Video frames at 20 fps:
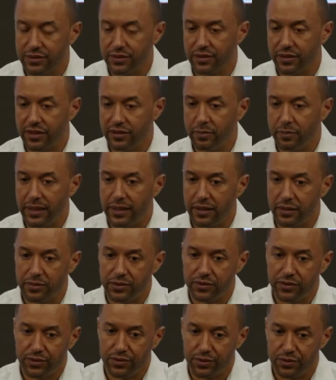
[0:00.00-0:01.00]
so they've been
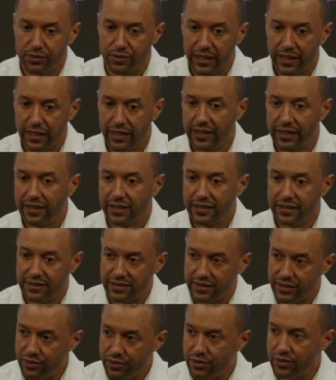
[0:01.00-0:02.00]
able to
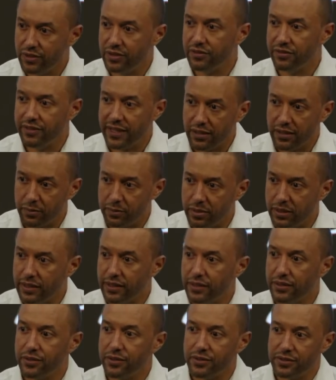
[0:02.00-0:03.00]
continue to develop
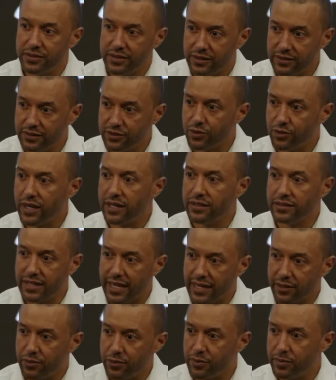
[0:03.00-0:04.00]
players and
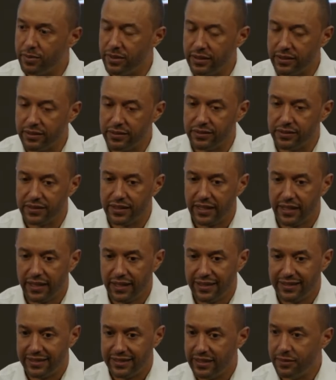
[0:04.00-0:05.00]
transact with players
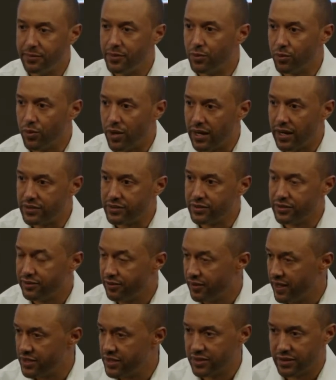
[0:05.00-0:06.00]
to keep the roster
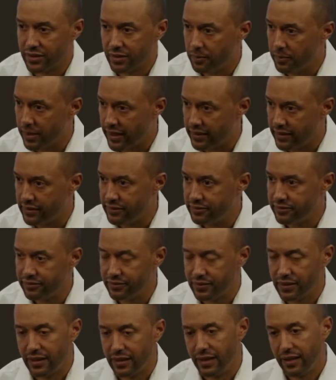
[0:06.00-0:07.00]
fresh and
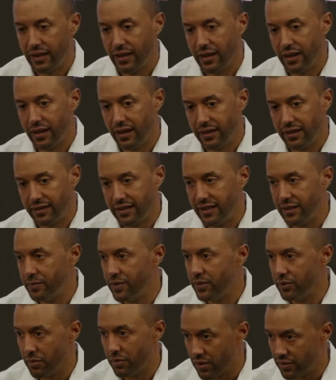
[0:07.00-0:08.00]
competitive and
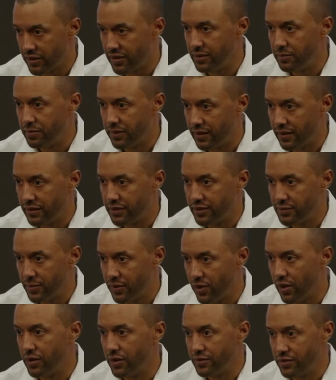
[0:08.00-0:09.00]
keep their marquee players,
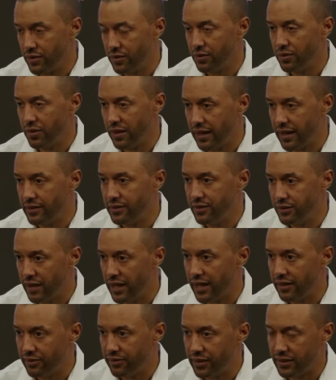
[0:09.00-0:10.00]
but also
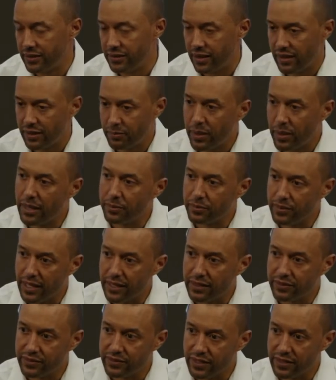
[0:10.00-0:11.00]
have a
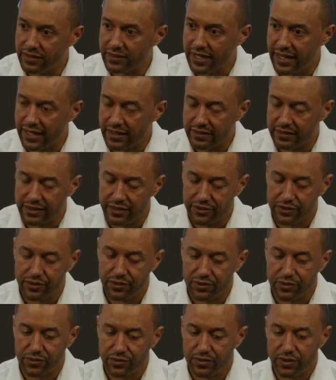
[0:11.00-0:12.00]
pipeline of young talent here
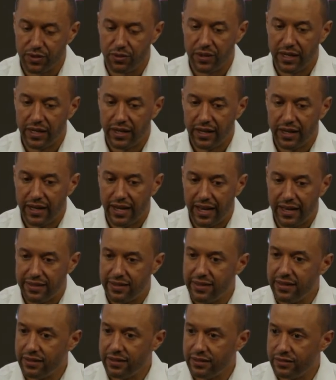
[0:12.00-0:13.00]
too. So I
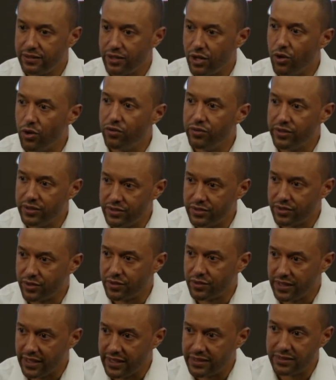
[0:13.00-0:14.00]
think COVID
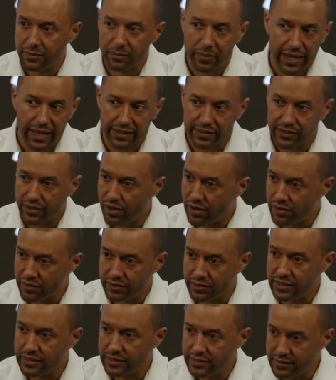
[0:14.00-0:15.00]
certainly has impacted all
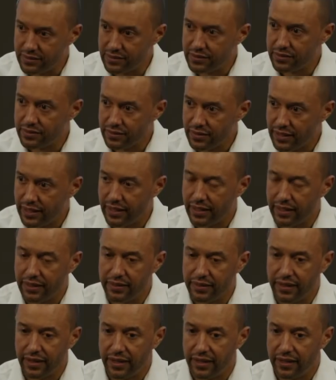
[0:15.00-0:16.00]
the leagues,
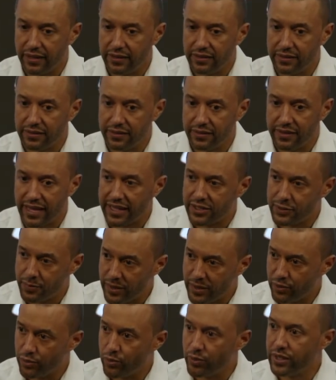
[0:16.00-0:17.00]
and that's
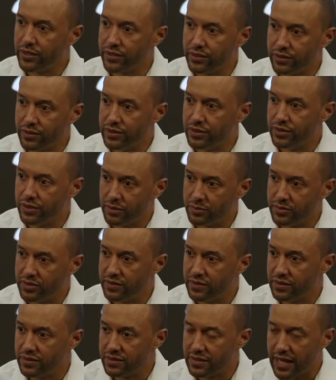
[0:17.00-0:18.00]
been a wrinkle in terms
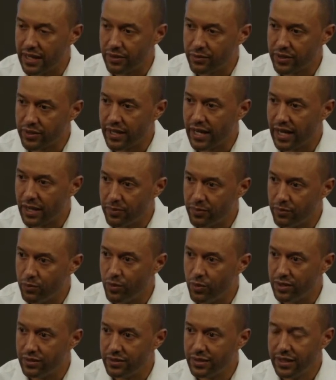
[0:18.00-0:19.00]
of the salary cap and
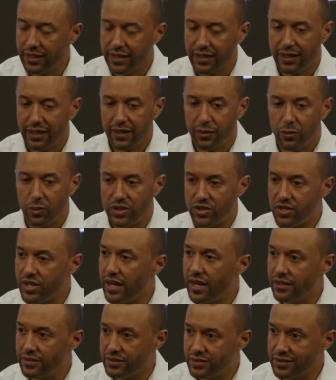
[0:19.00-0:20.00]
what
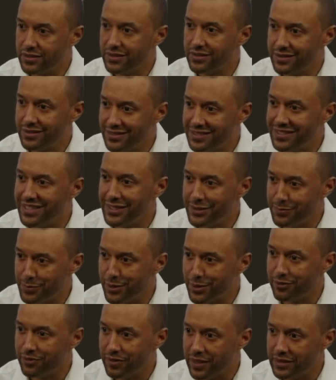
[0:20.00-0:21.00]
challenges
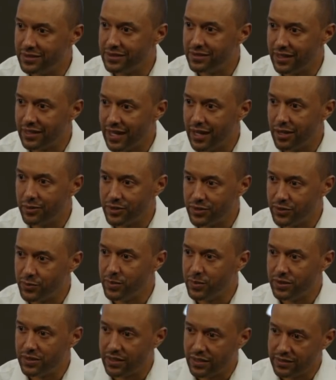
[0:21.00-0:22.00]
teams are facing now
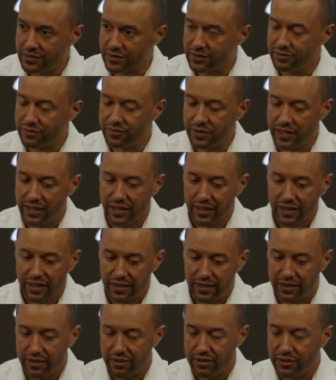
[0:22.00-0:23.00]
just because of
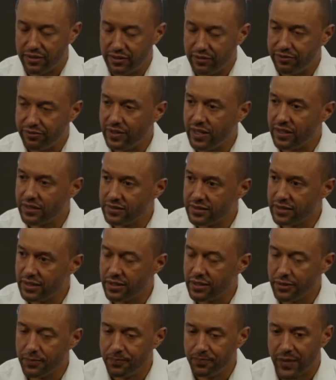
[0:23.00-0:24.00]
the flux
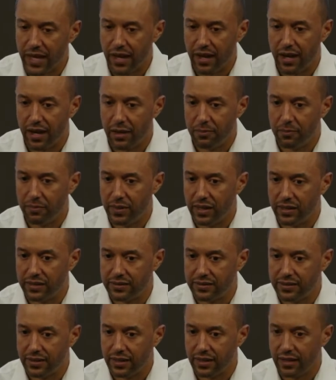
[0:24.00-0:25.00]
there.
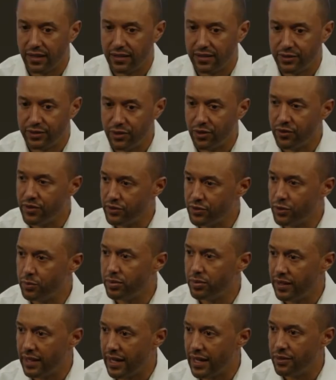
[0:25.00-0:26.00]
This will
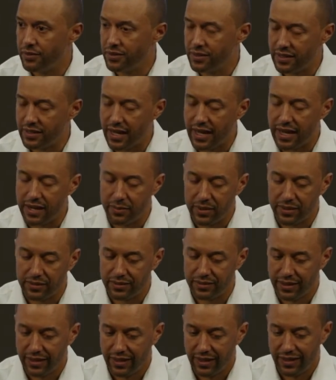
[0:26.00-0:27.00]
play out in time.
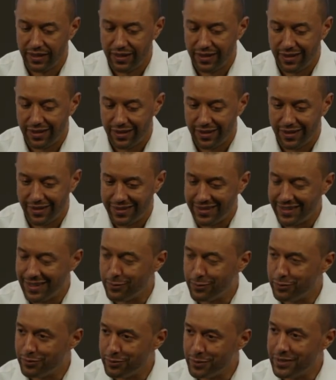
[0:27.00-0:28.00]
And
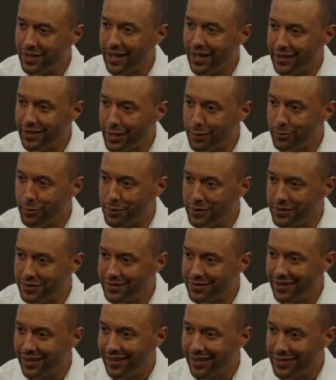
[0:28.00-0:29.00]
again, if we line up
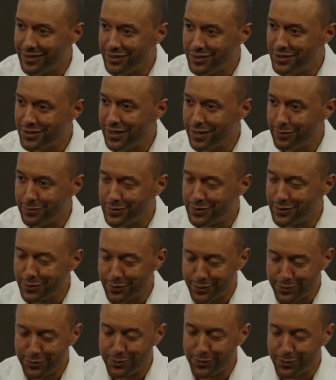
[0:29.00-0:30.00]
with the GMs,
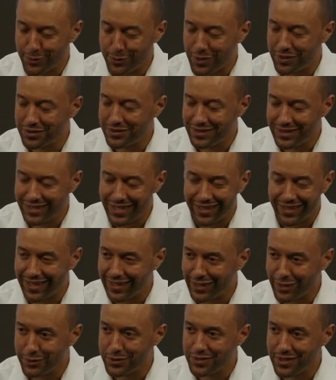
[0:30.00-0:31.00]
32 across the league, I
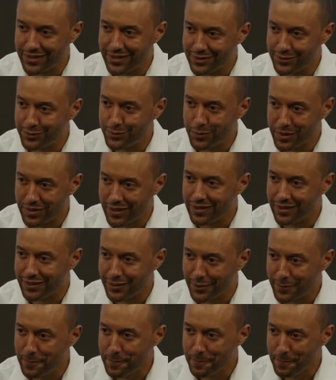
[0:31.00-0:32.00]
like our chances with
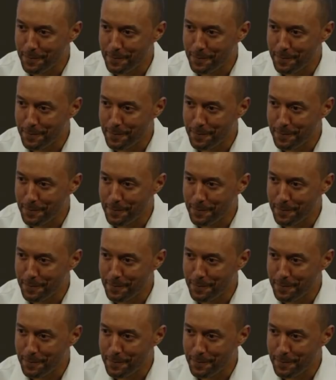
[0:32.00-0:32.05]
Eric.